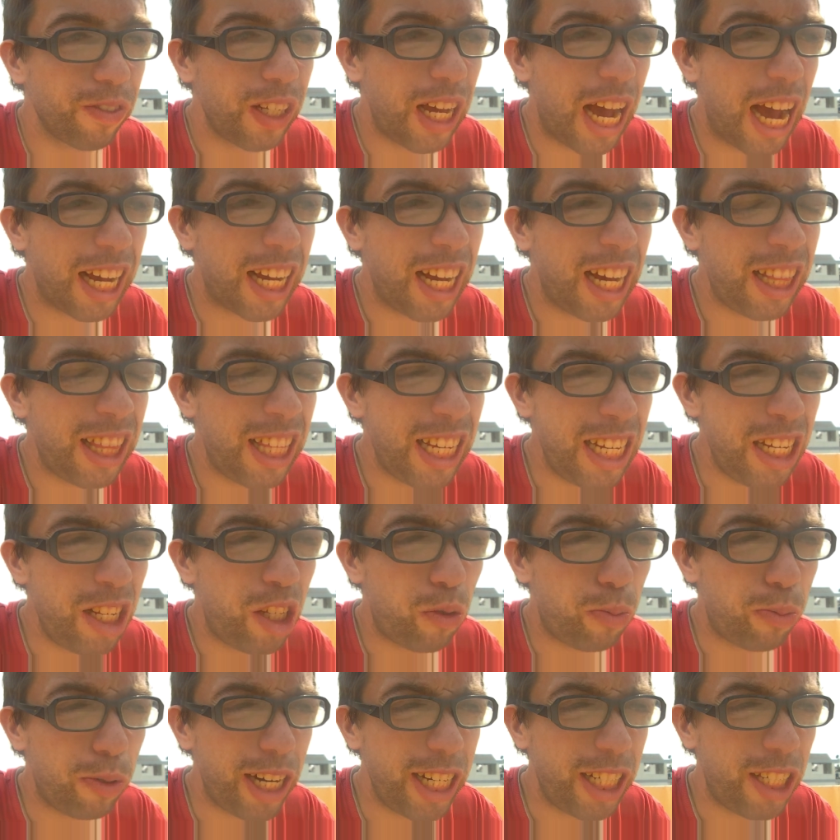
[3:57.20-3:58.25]
I got the
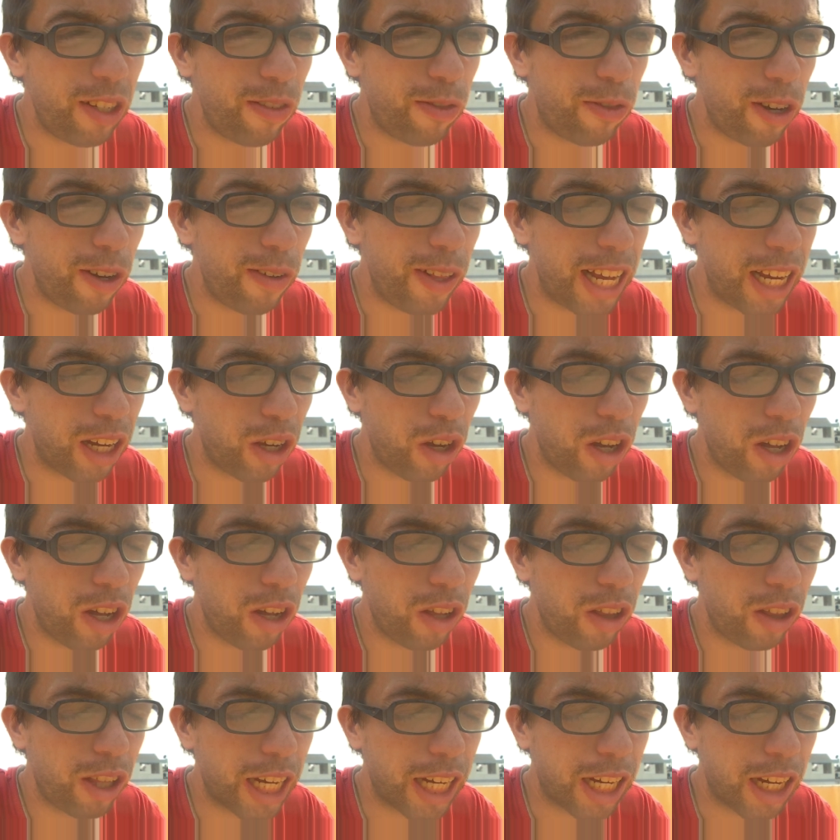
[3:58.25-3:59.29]
inspiration from like
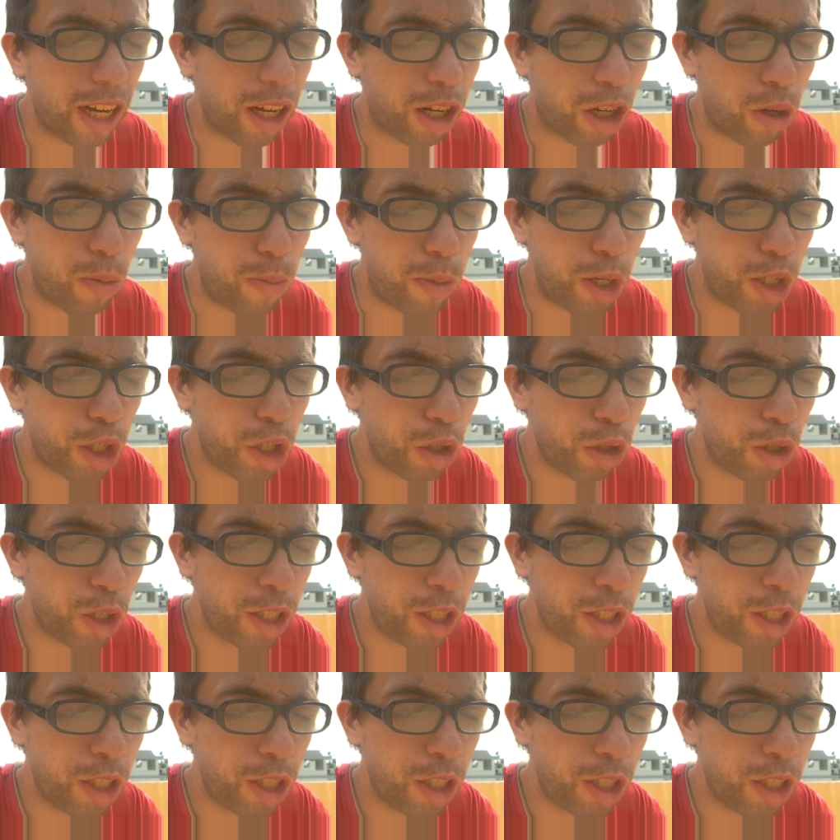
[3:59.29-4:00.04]
a commercial or